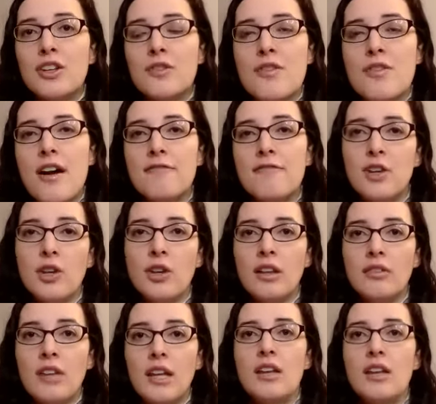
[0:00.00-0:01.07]
You're not
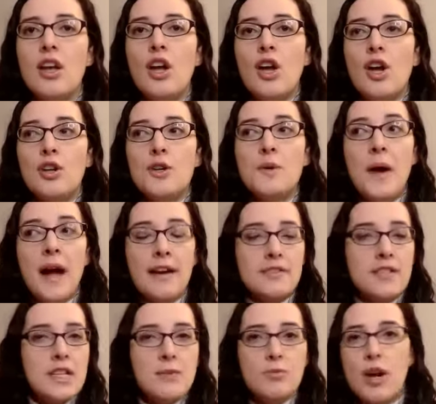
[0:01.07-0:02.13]
feeling like you have
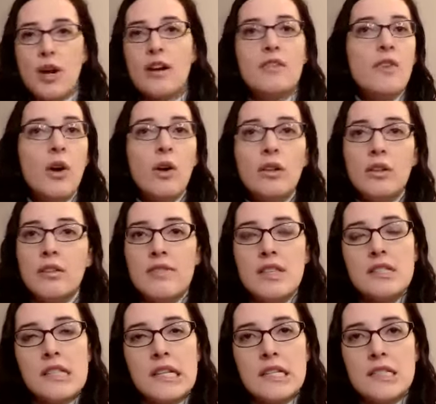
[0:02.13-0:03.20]
to keep track of all of
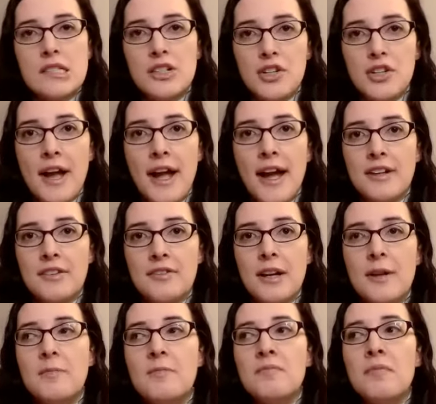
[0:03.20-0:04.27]
these things in your head,
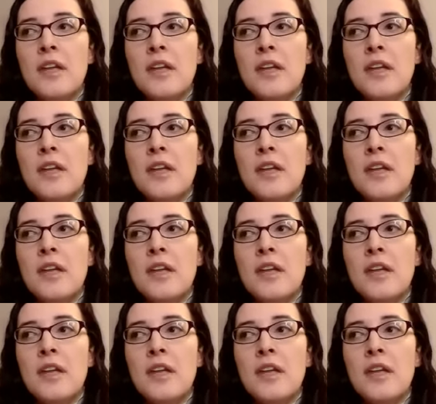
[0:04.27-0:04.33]
right?